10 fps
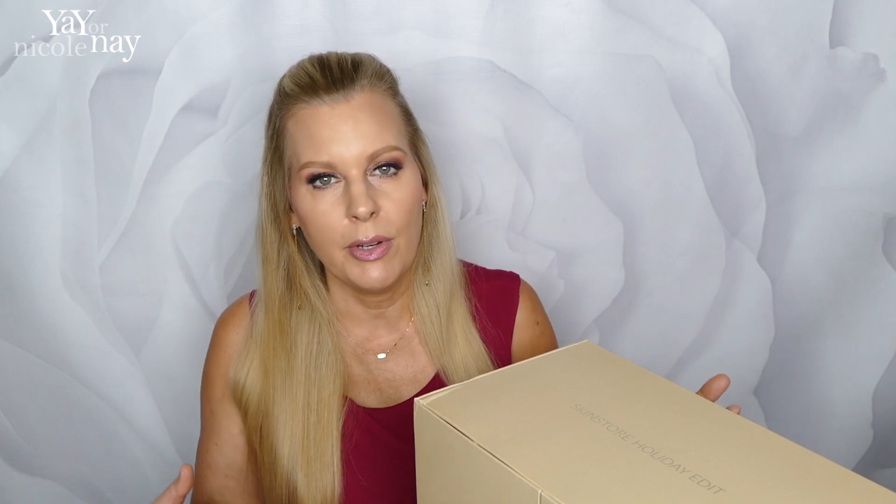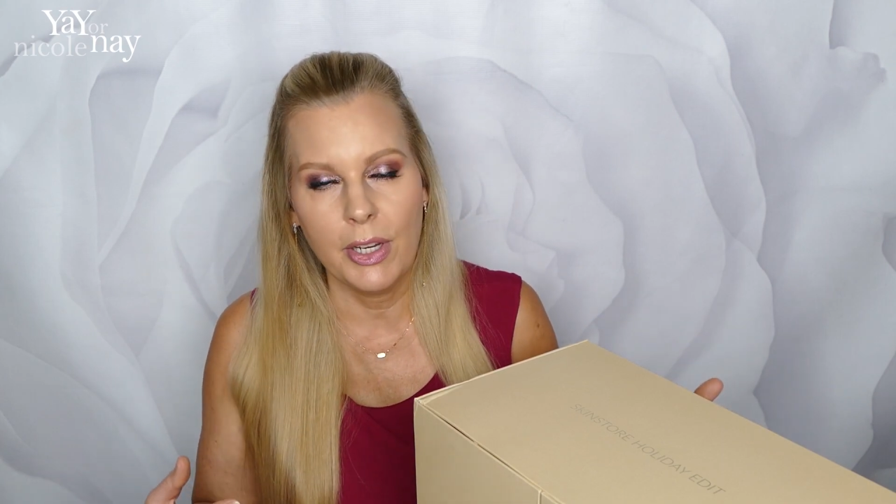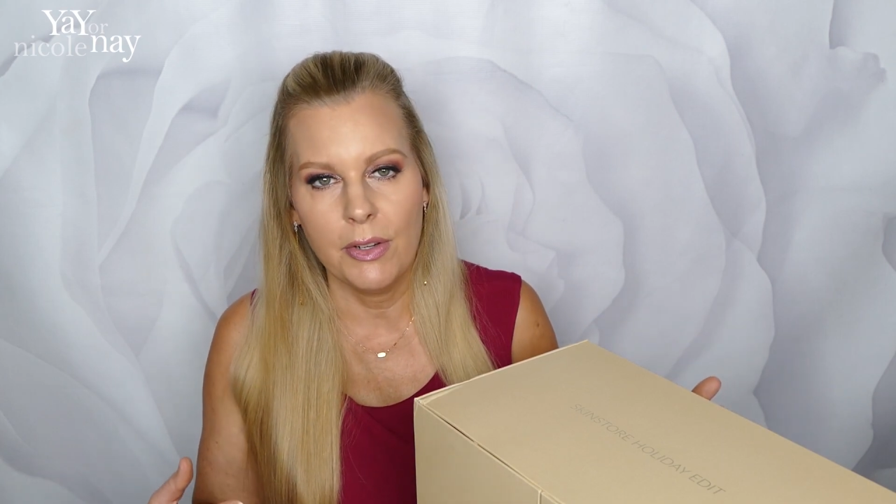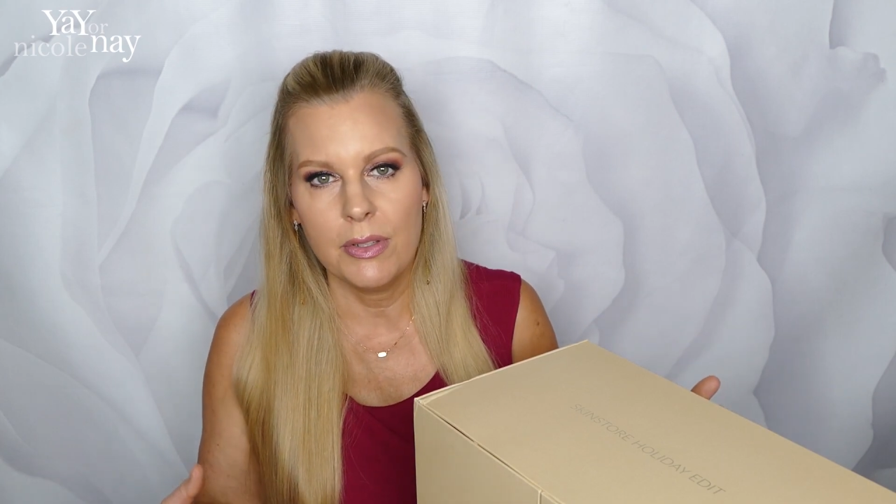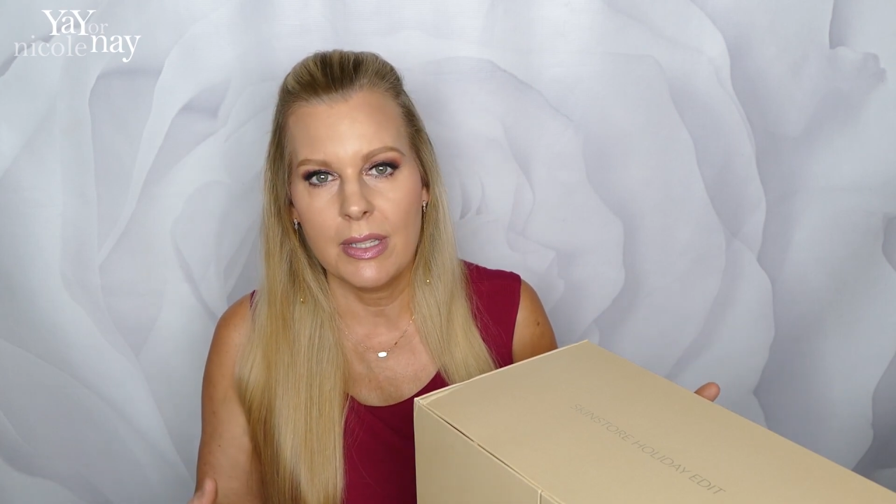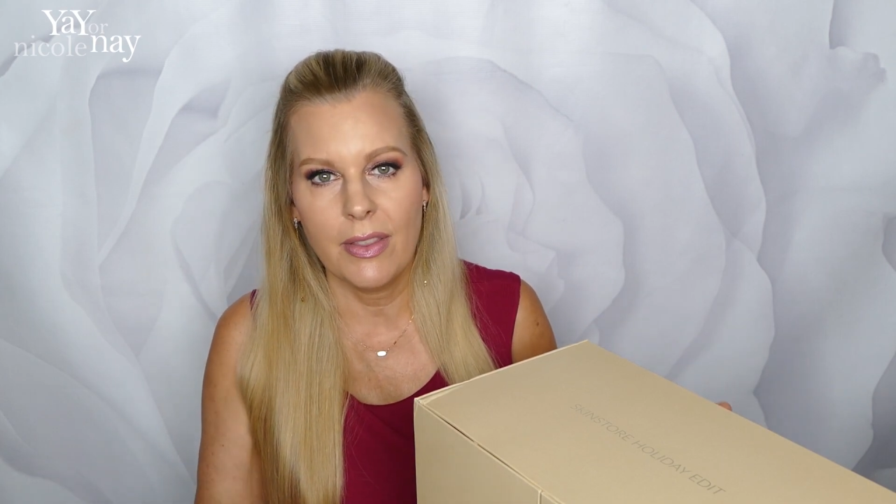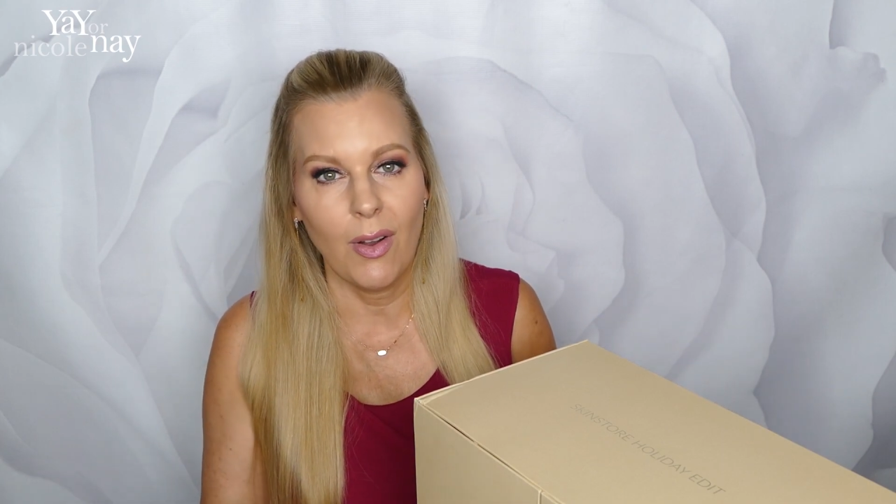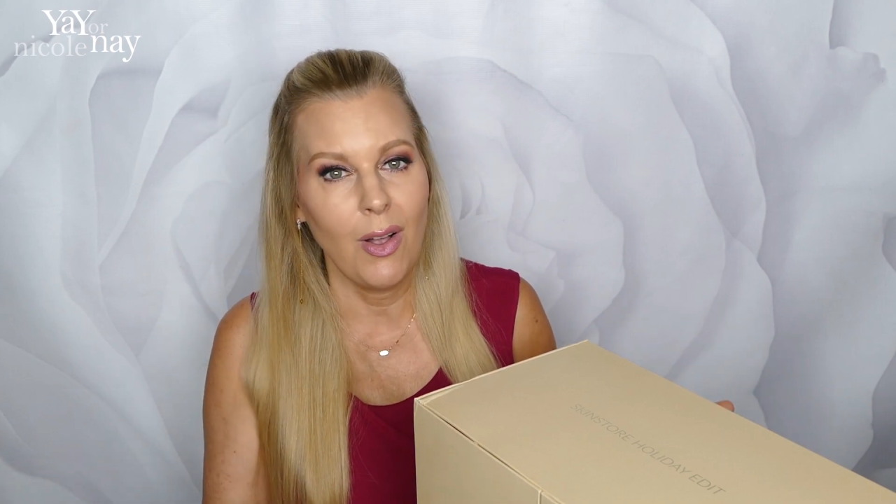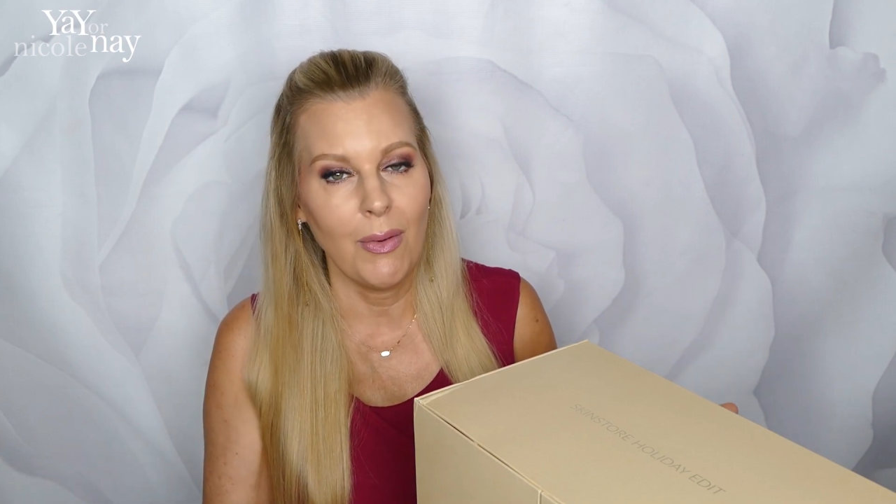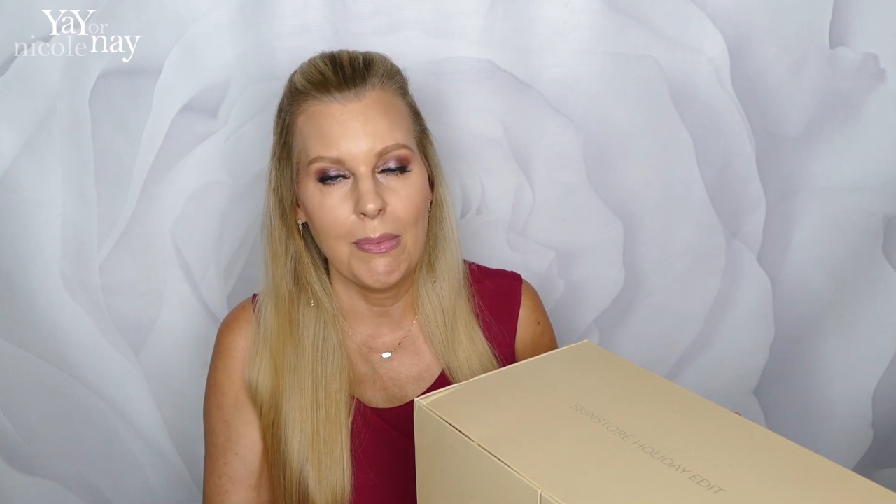use, they're
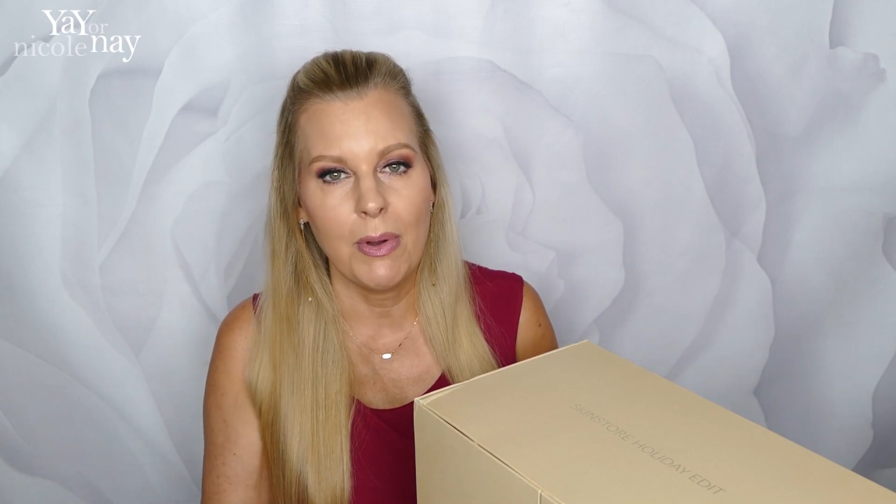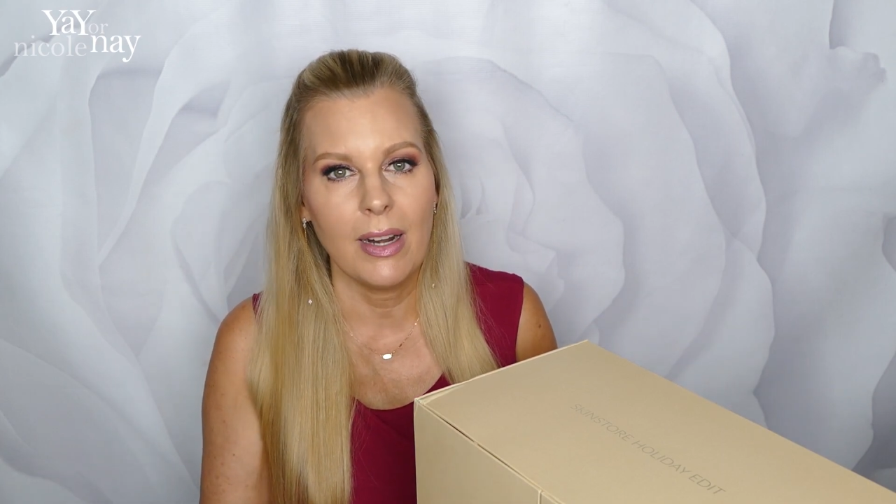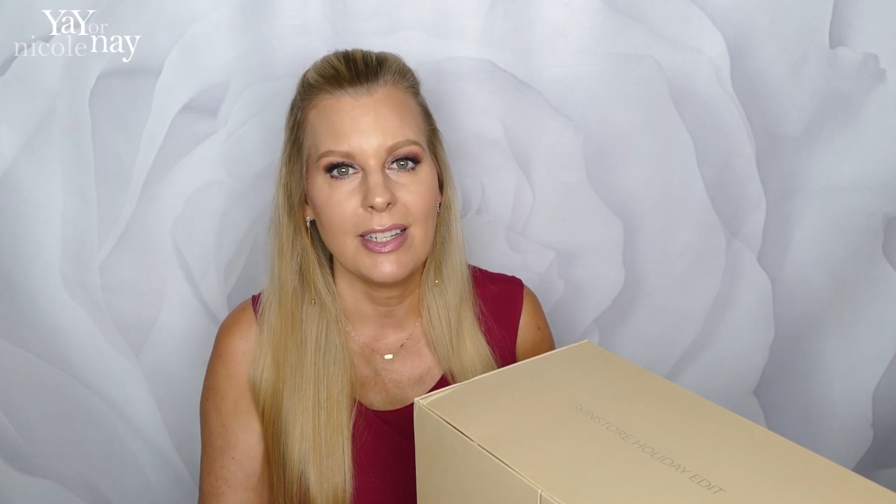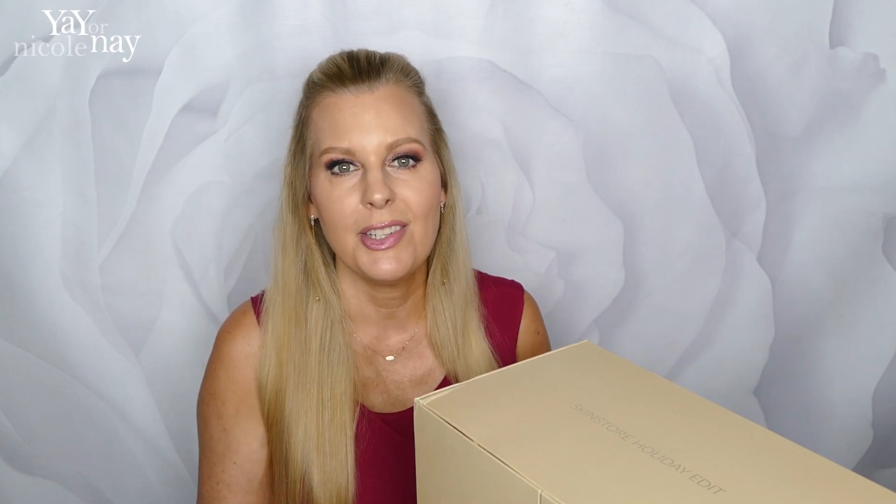all great products.